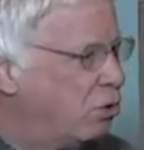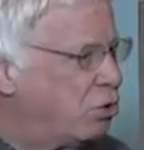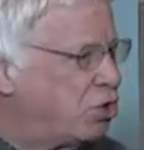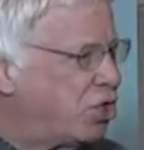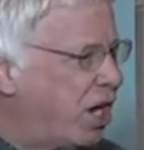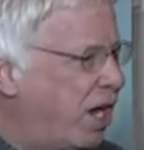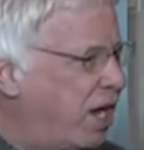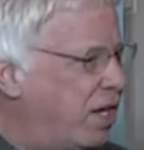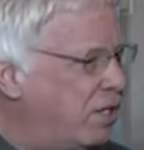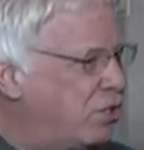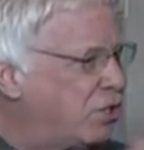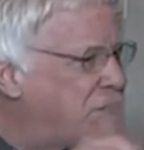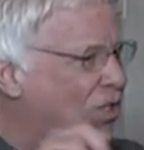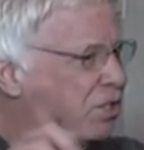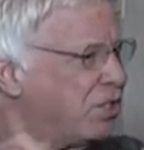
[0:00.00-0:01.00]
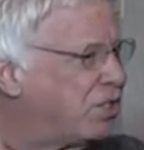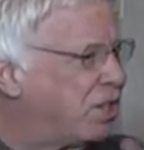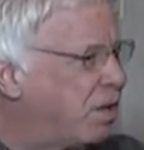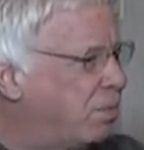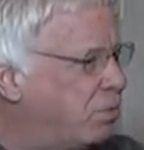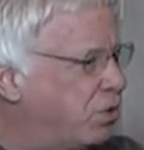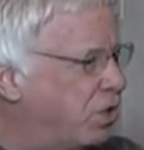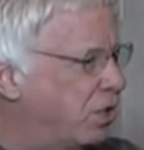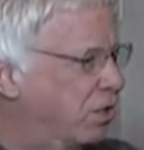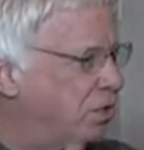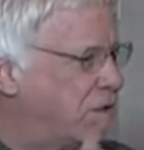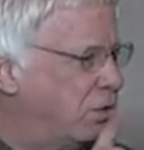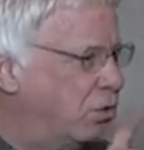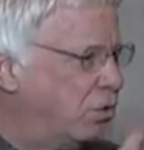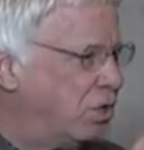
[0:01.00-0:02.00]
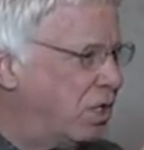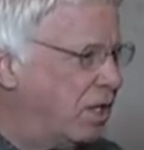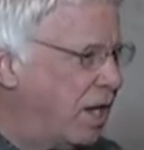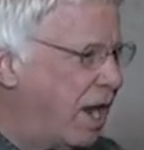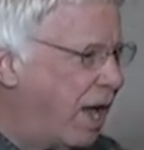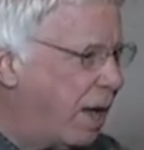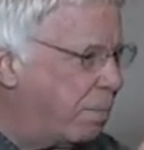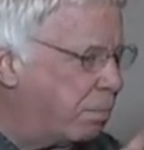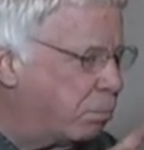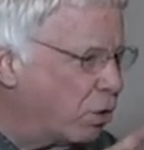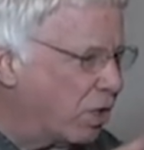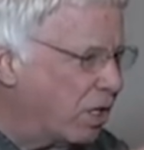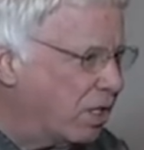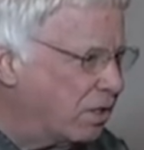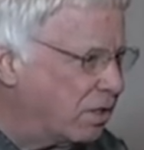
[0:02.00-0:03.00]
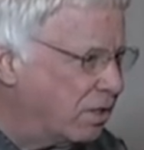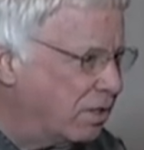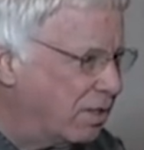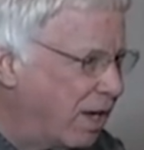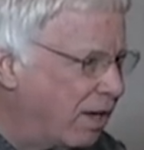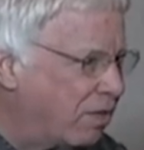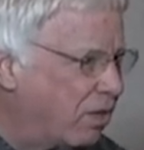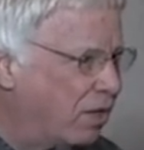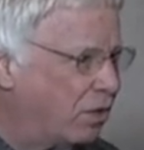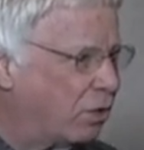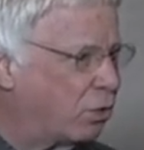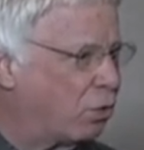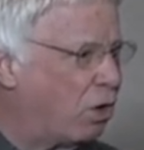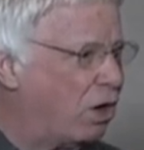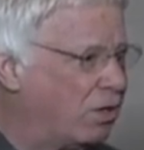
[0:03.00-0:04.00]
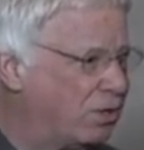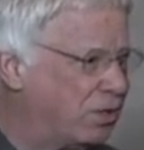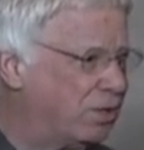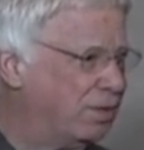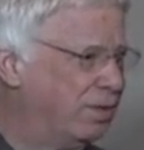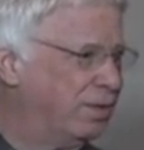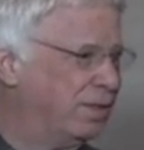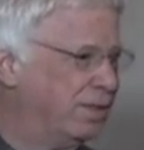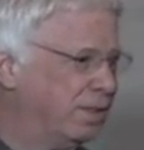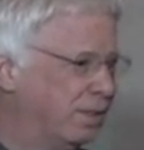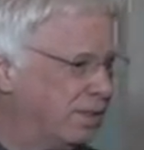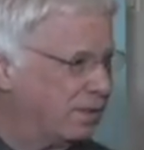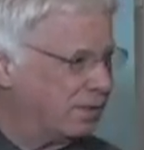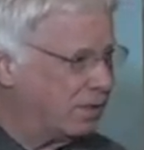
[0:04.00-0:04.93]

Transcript: changed the subject. You did not bring it to death on the cross. Is